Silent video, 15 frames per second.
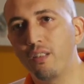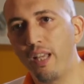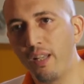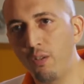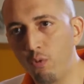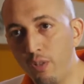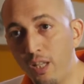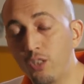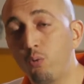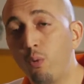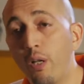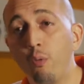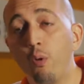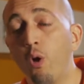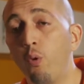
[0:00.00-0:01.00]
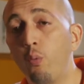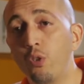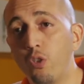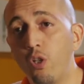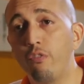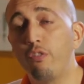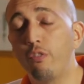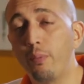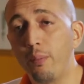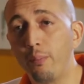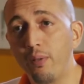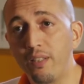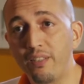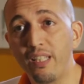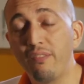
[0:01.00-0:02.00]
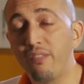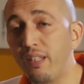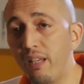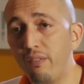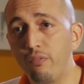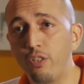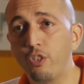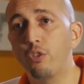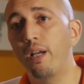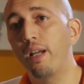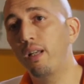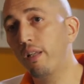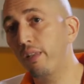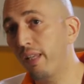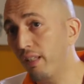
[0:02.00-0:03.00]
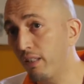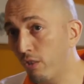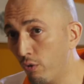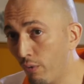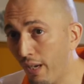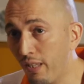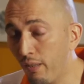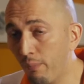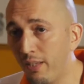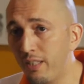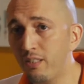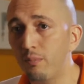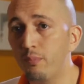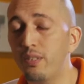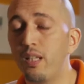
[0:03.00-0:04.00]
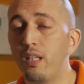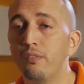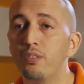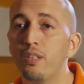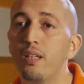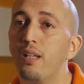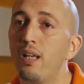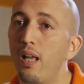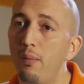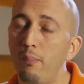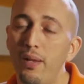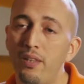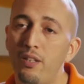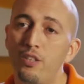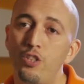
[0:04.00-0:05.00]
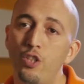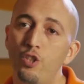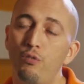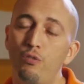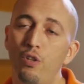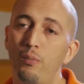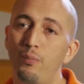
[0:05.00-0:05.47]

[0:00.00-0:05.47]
And that's why we always offer people a seven-day free trial. They can try the place themselves and make the decision for